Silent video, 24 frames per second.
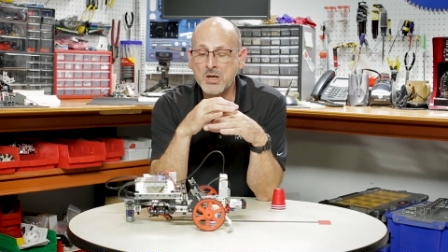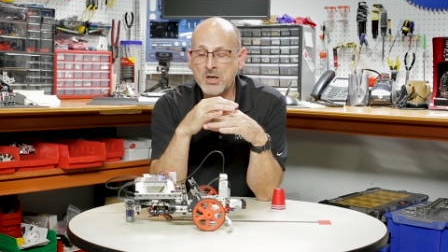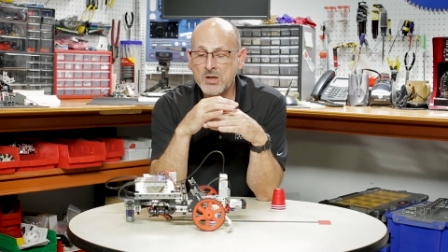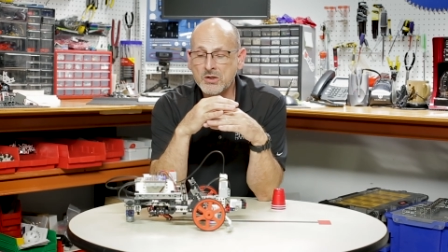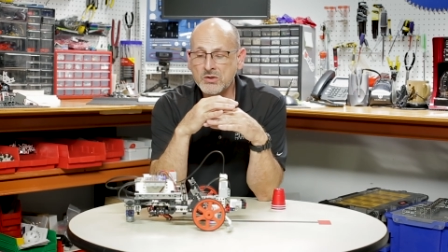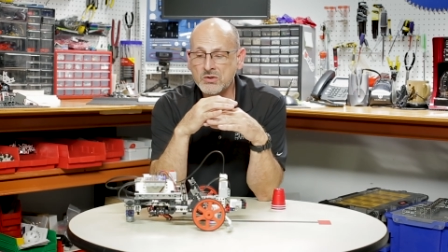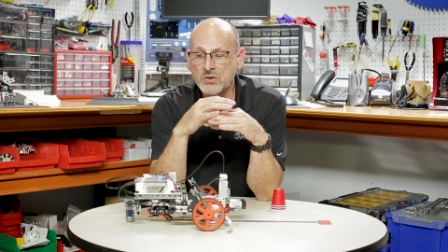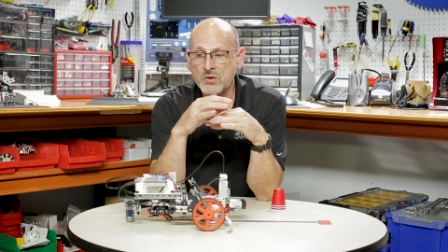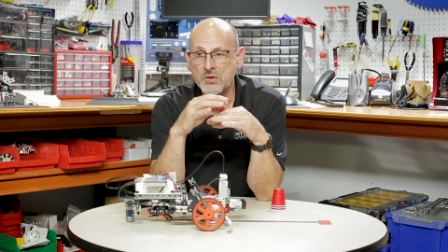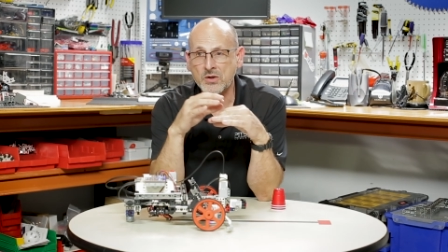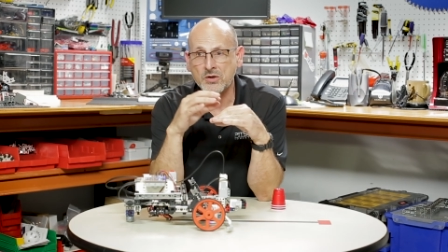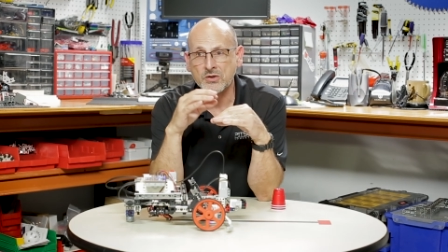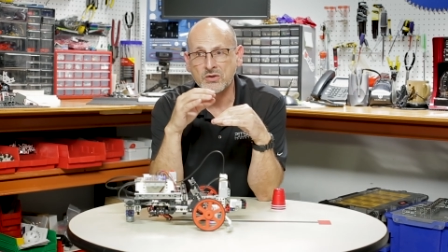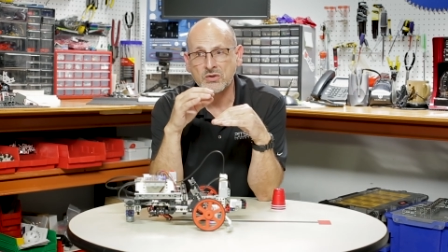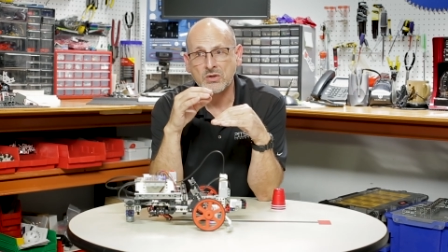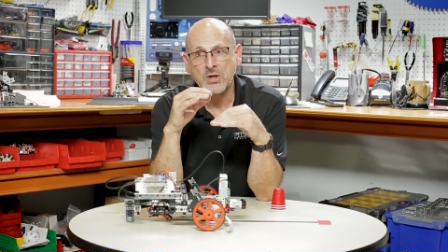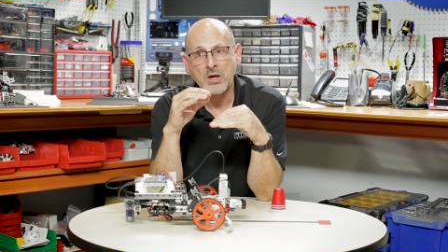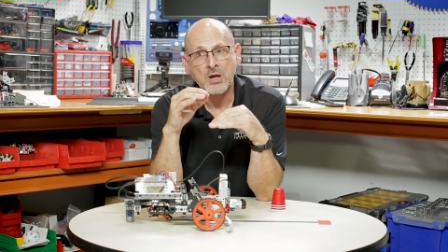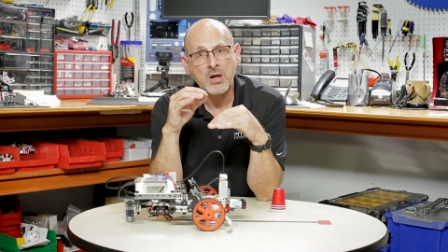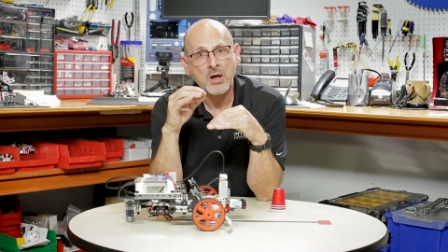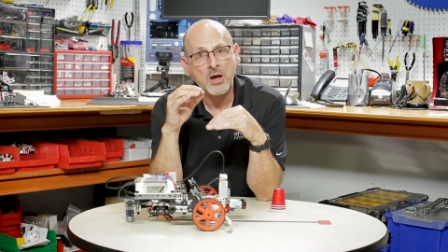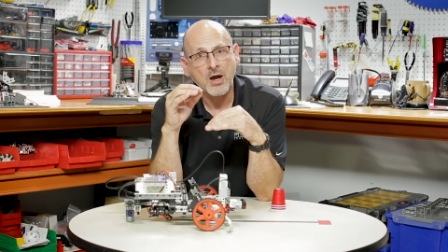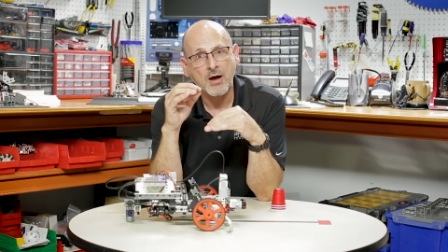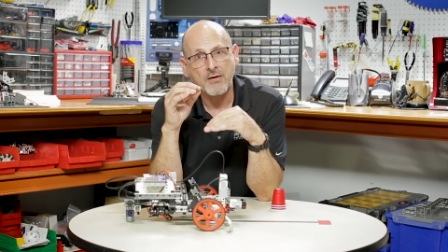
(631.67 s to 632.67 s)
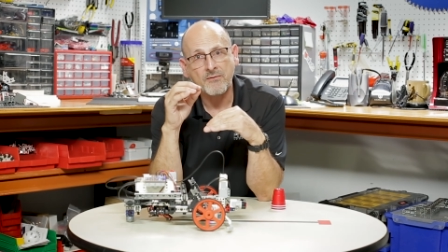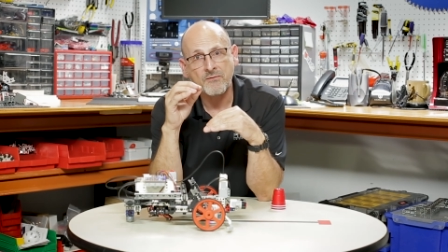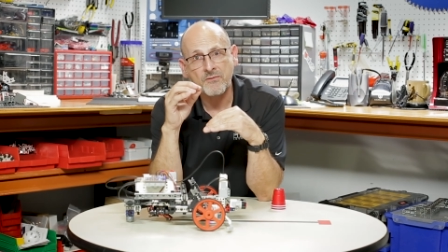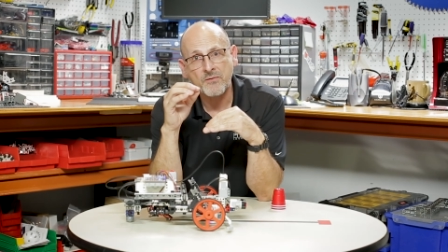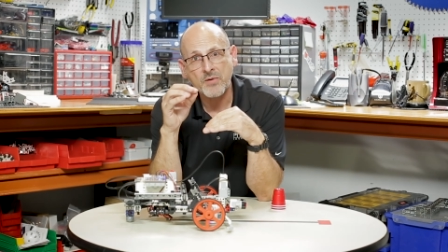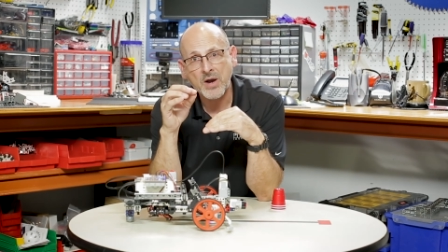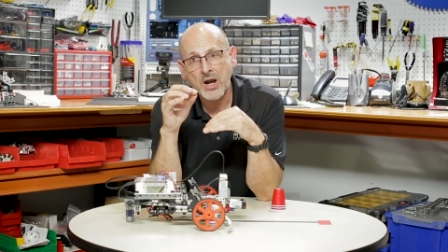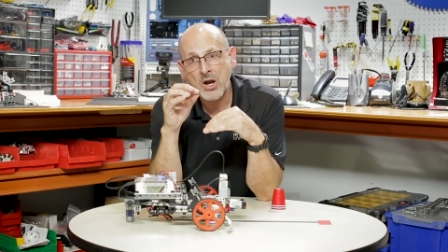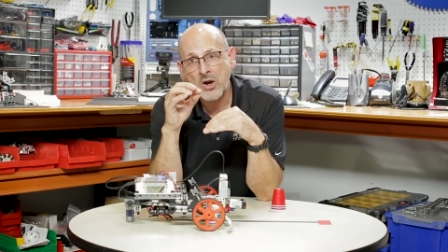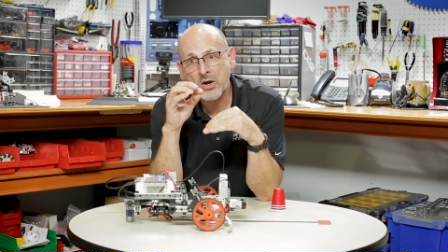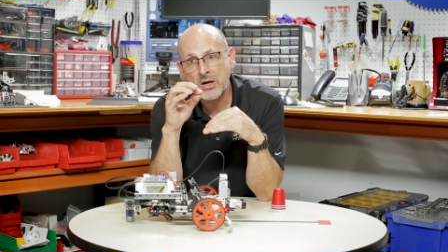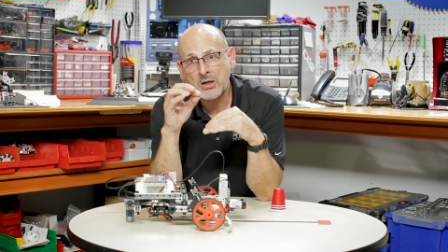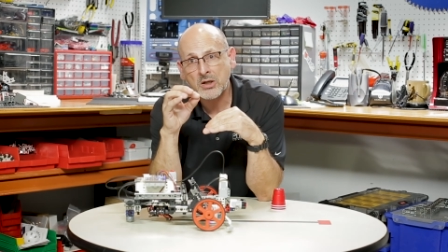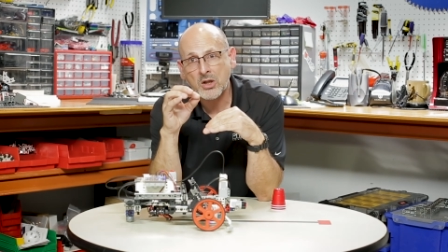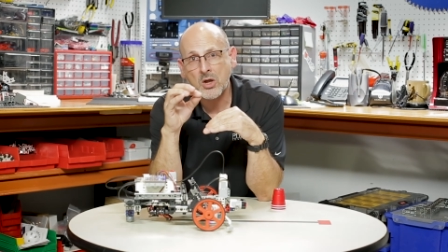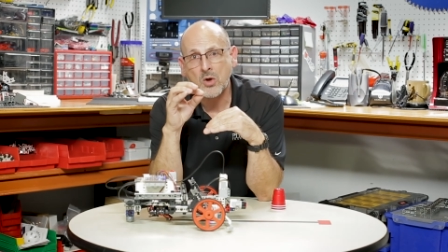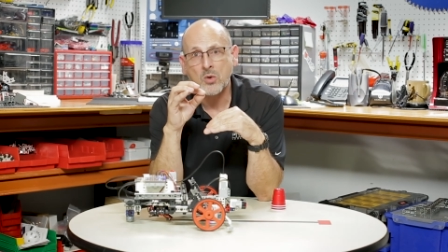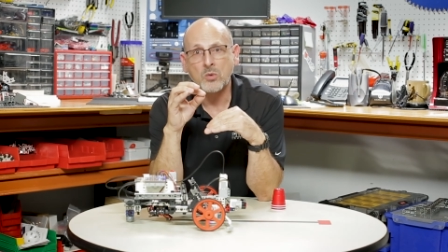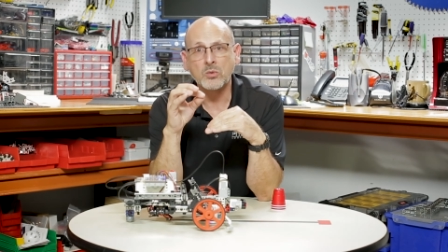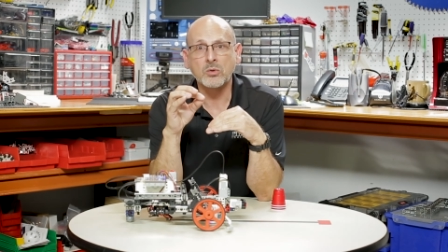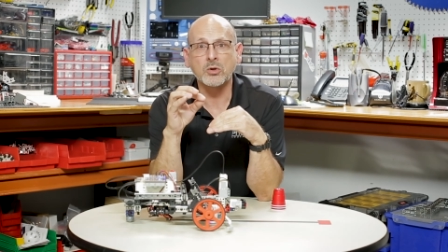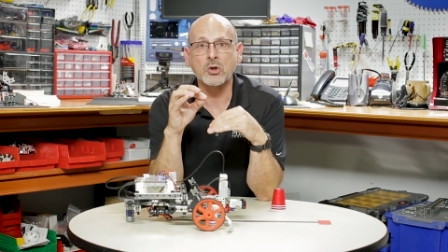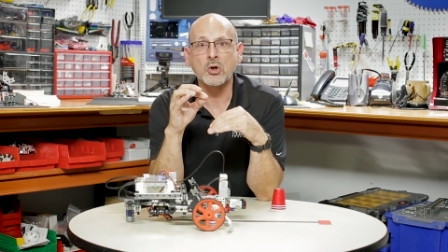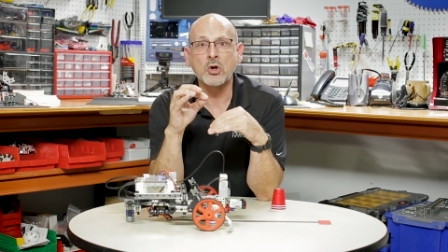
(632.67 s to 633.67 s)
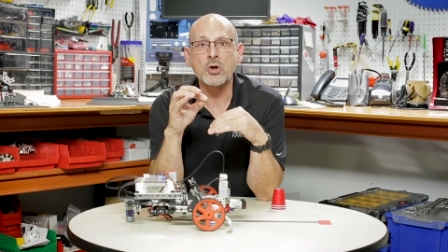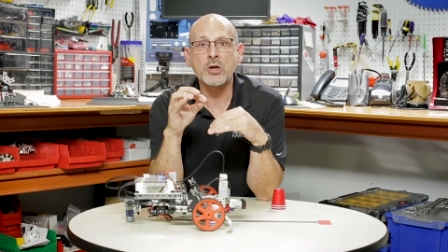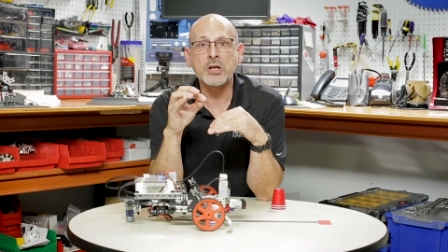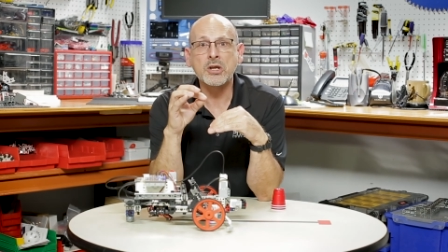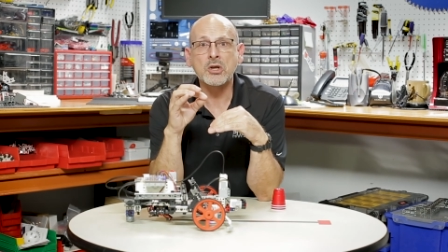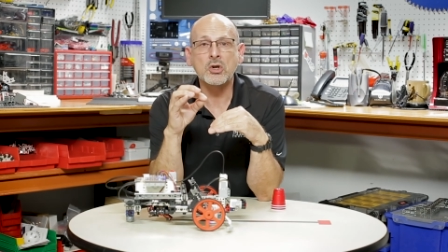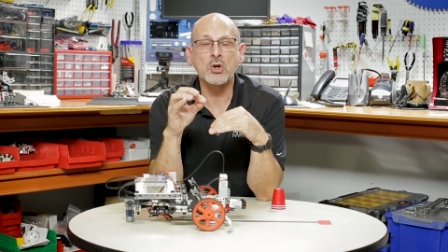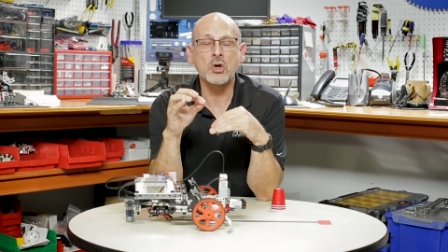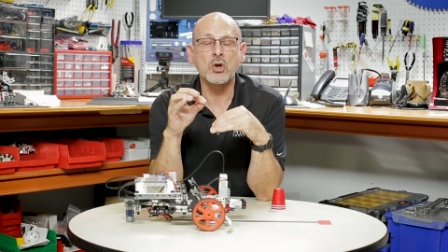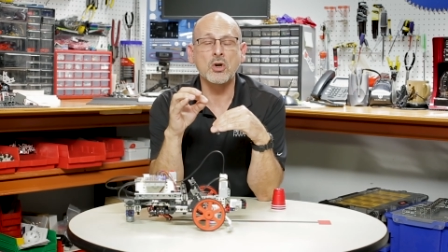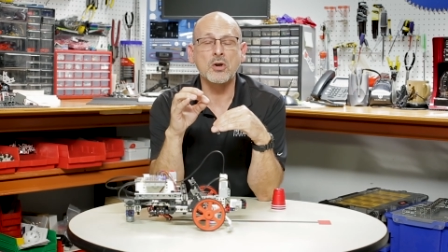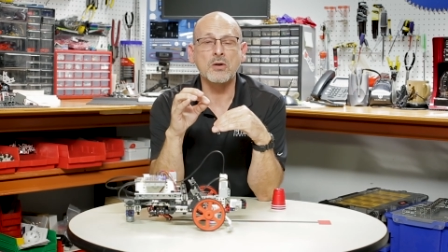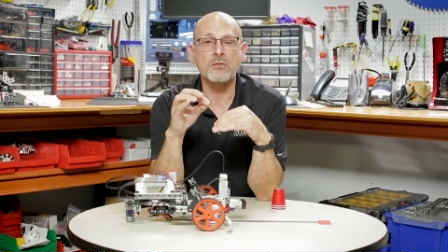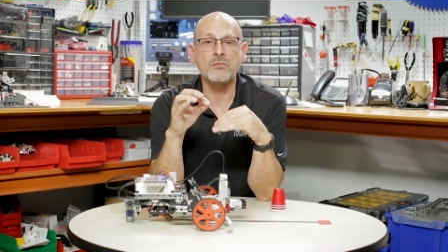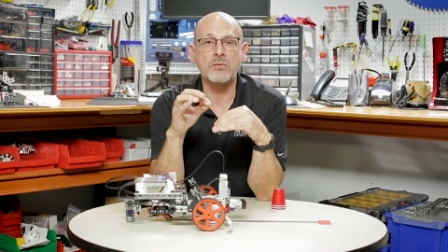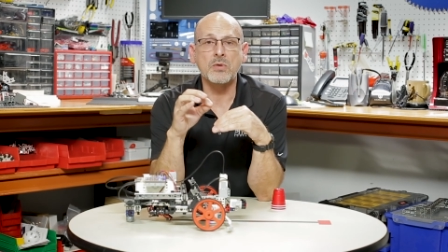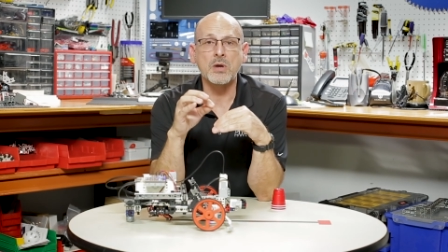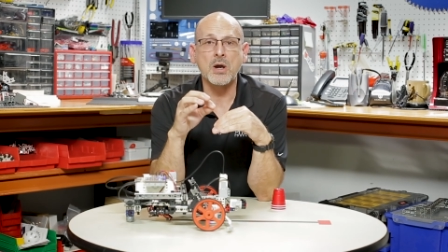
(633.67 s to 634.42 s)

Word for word: So there's a very low learning curve